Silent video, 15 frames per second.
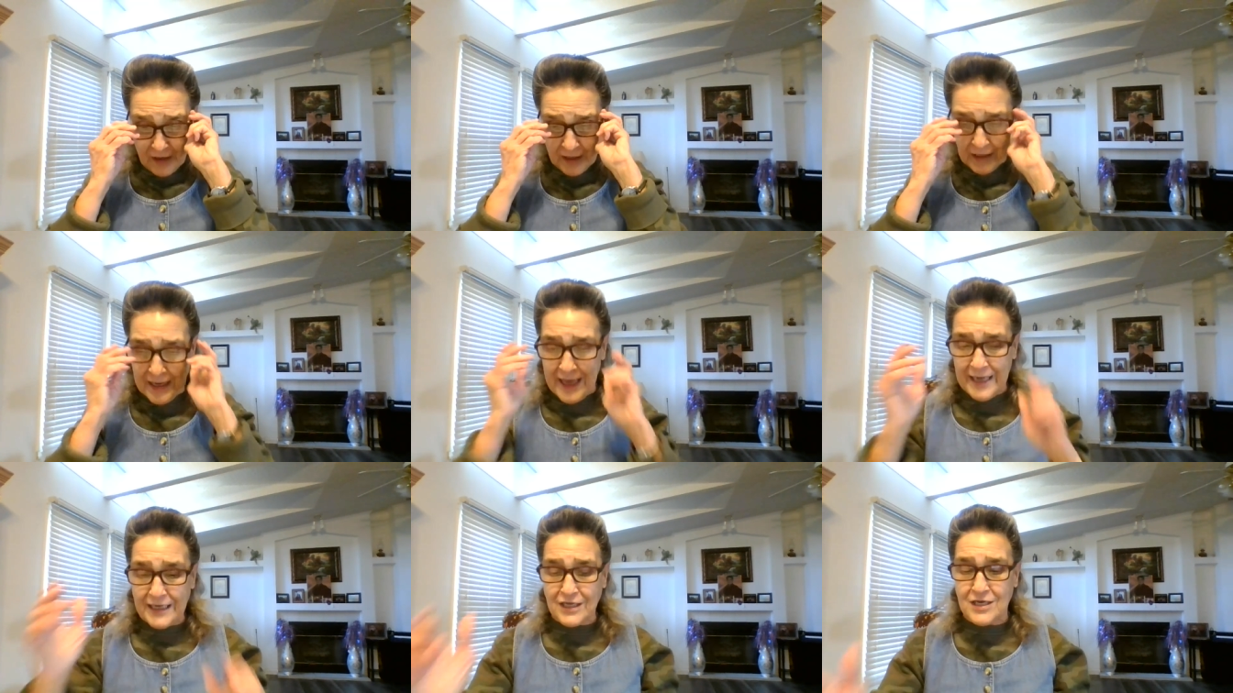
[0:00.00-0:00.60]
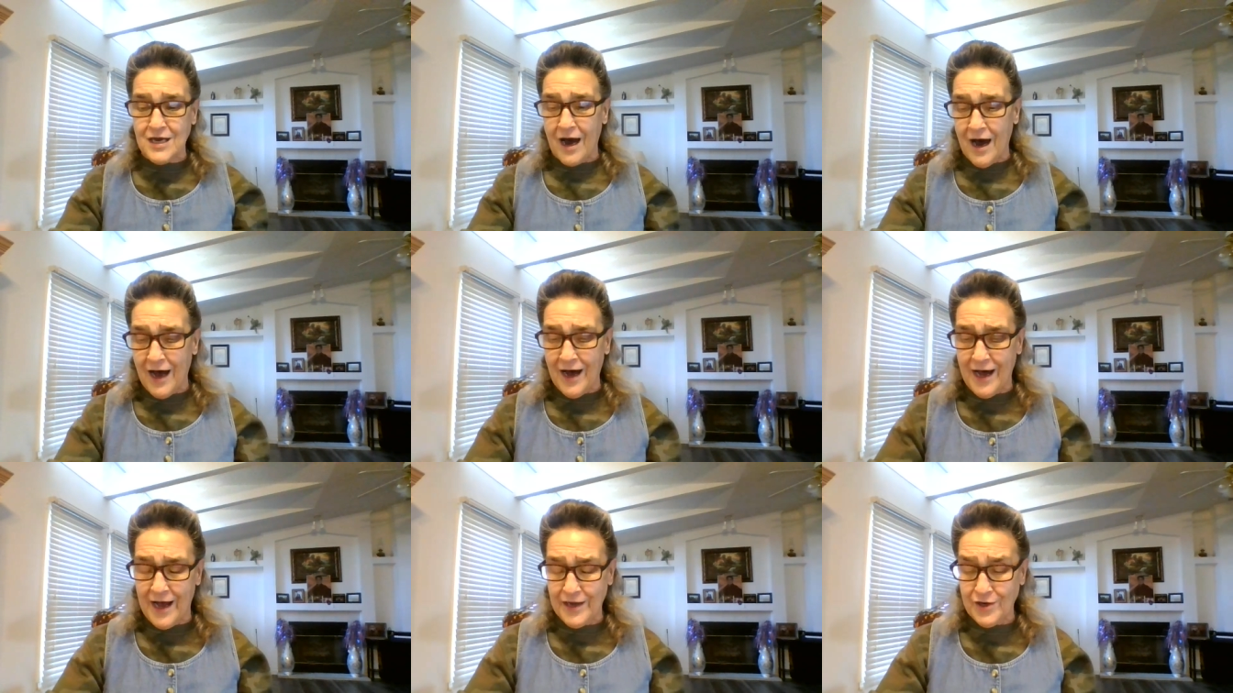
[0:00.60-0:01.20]
Let
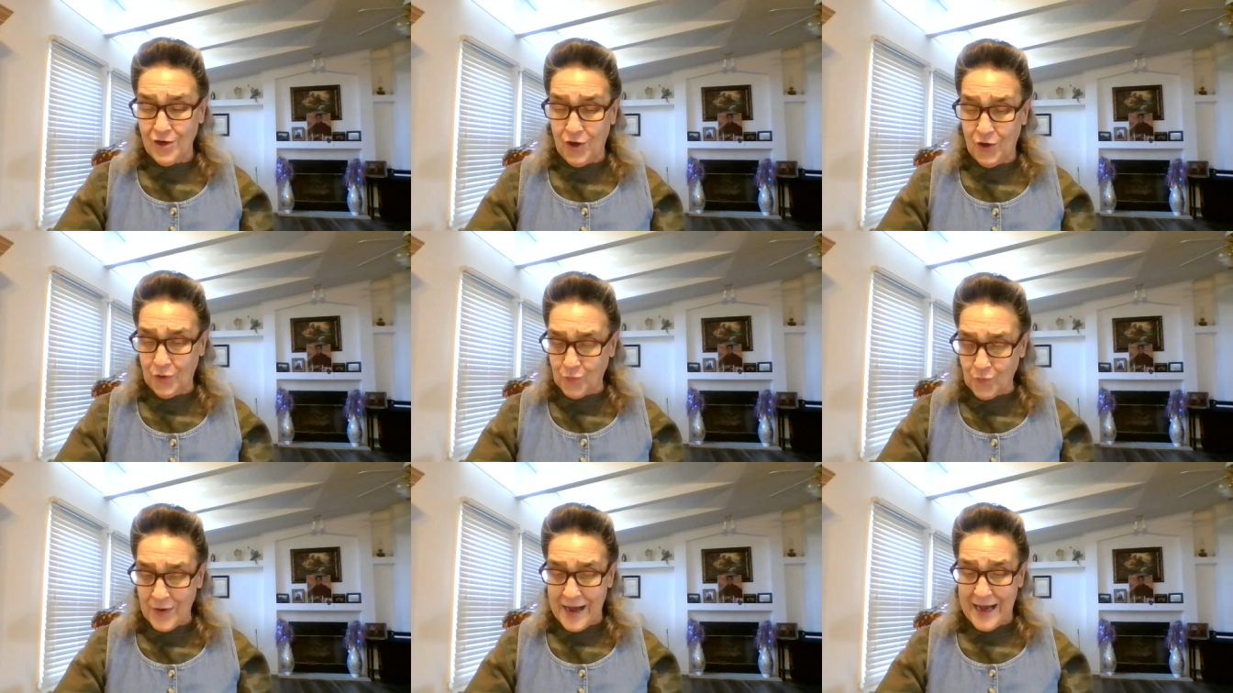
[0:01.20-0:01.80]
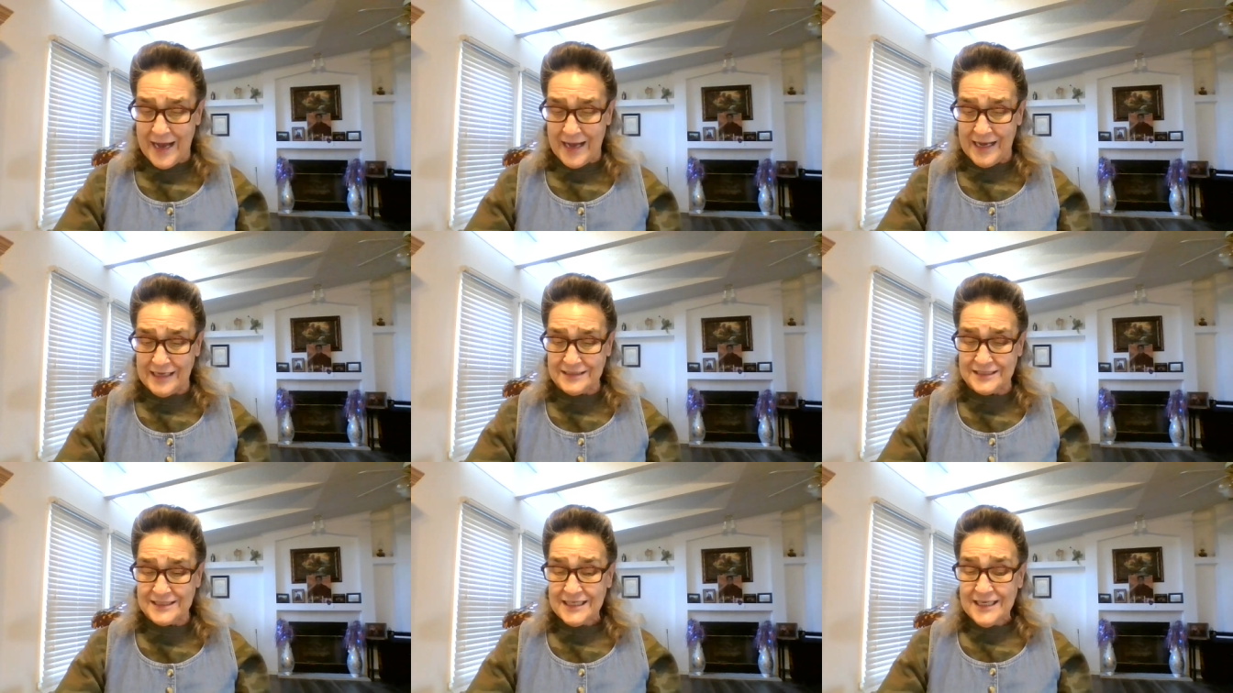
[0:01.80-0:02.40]
God
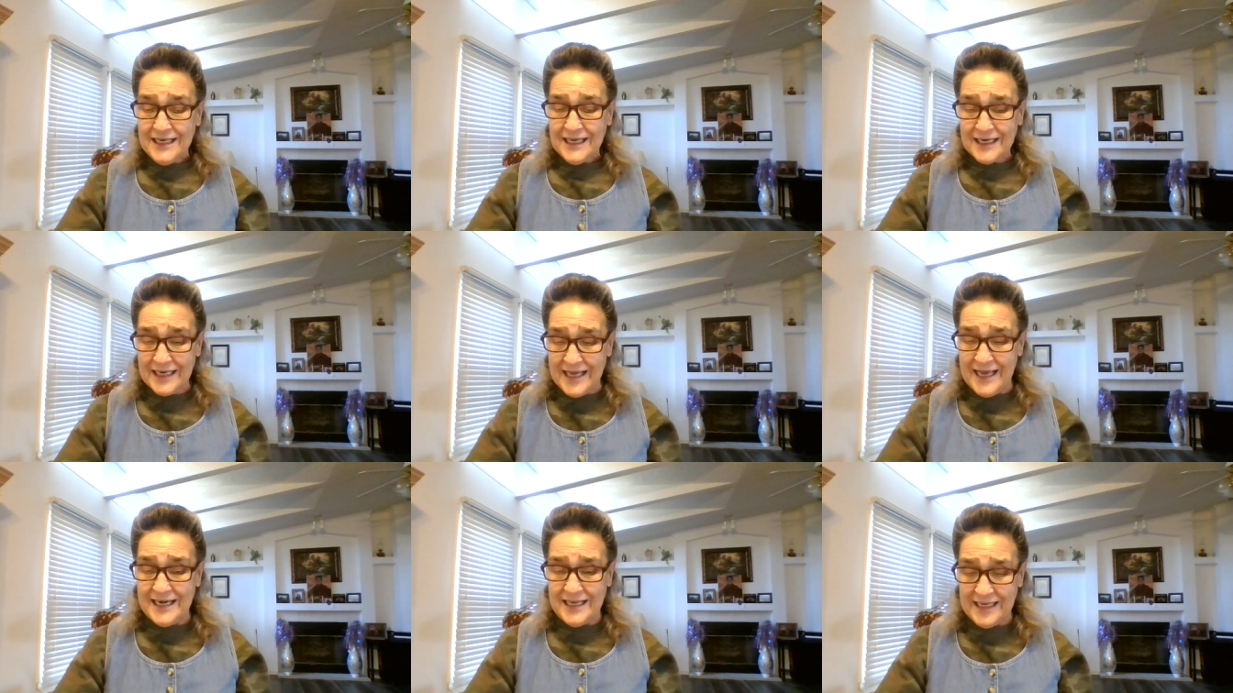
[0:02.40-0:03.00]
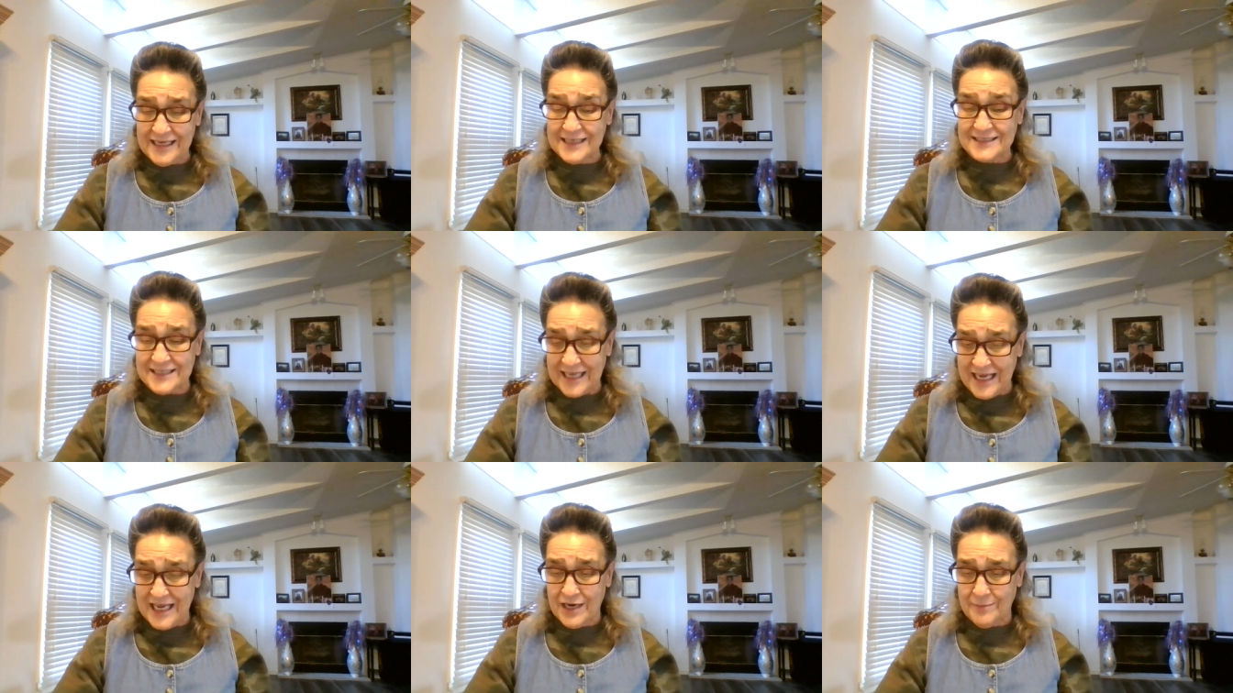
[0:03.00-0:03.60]
arise let
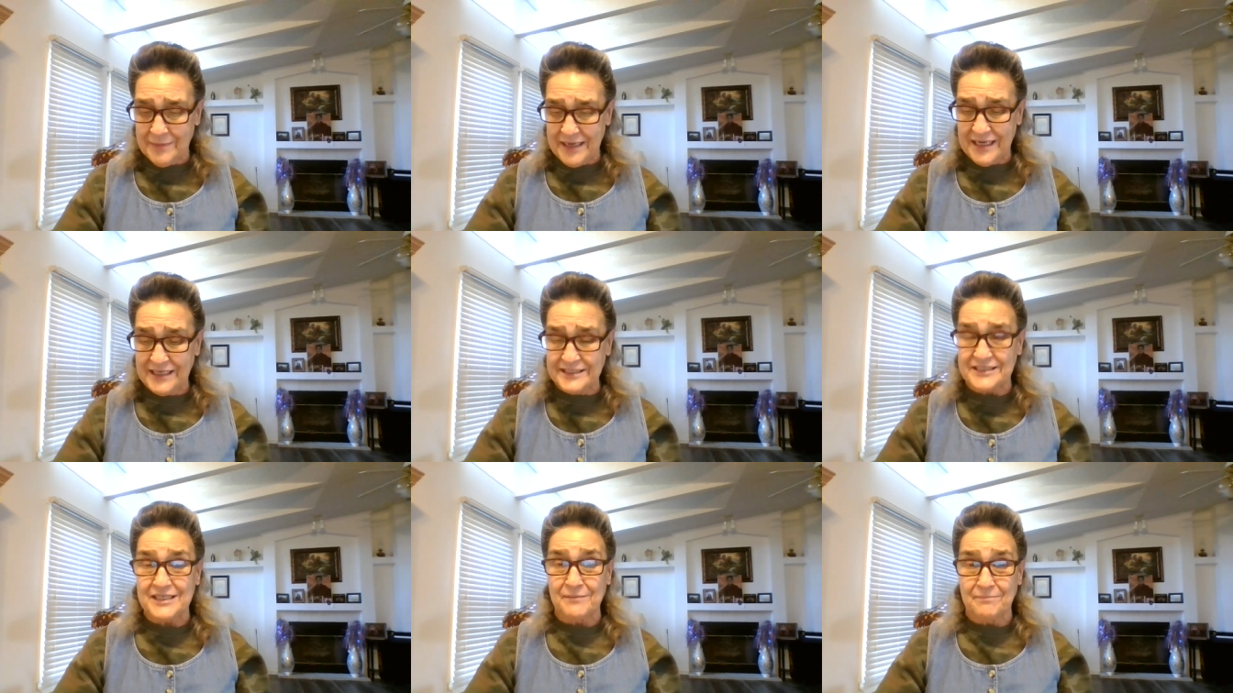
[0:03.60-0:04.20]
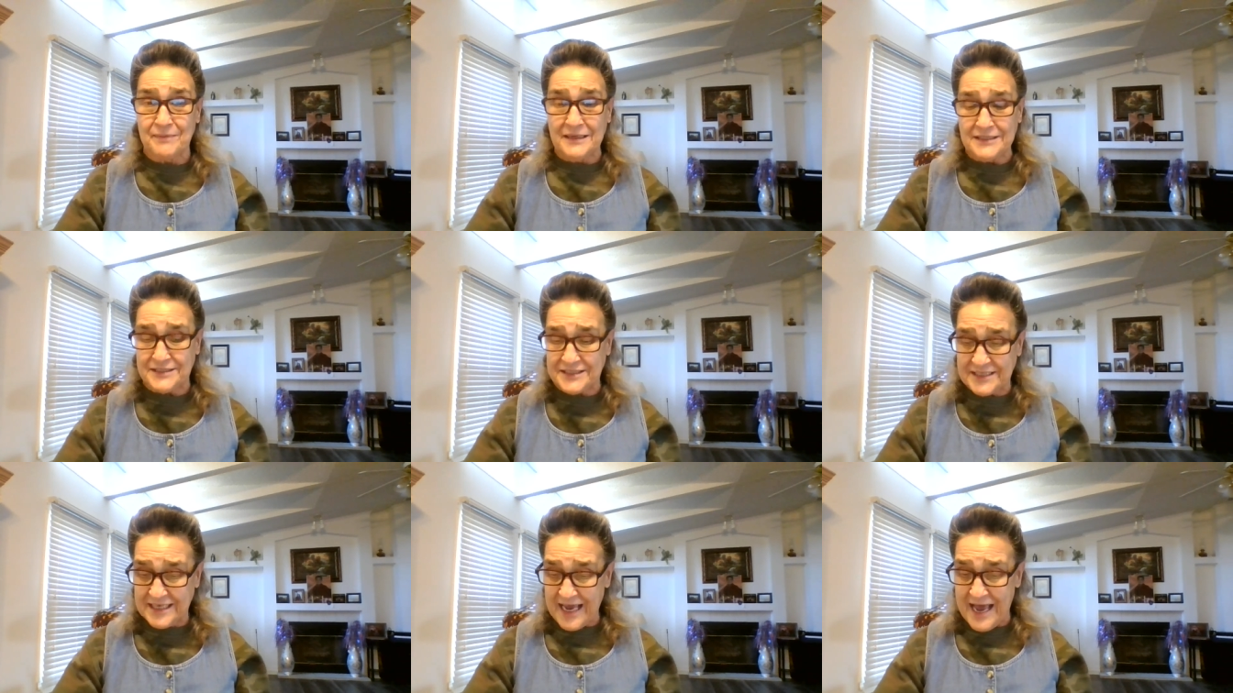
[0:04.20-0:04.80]
his enemies be
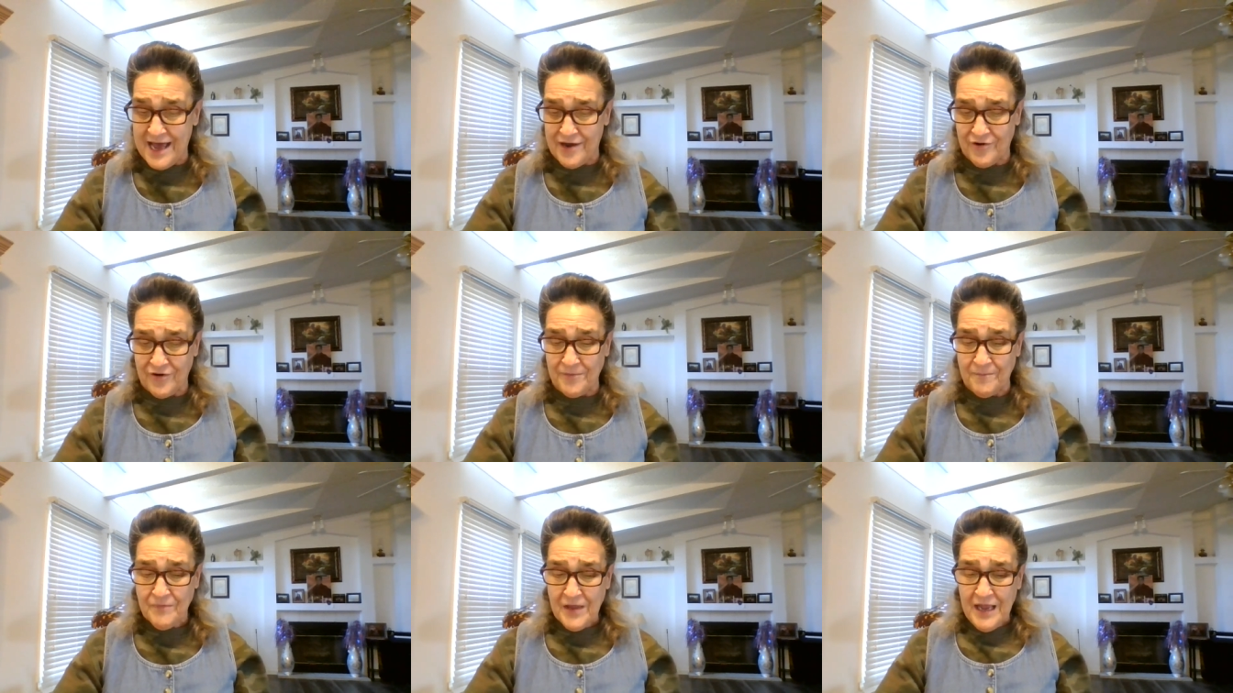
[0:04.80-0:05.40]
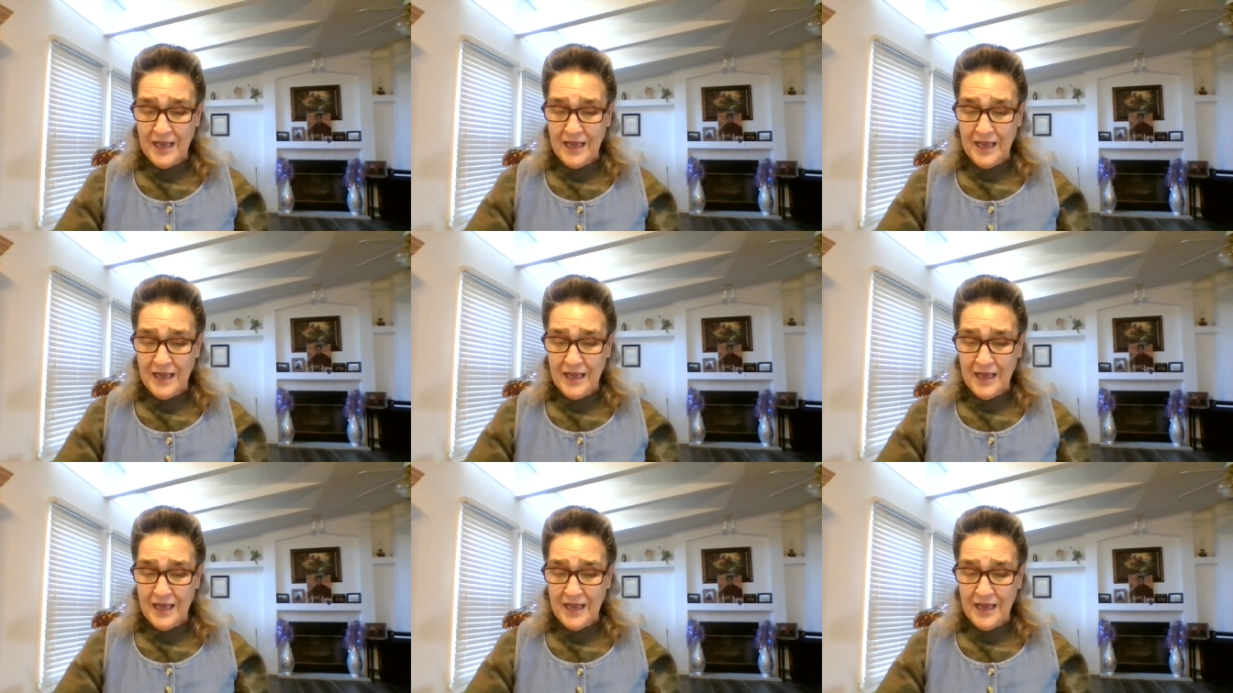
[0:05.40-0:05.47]
scattered.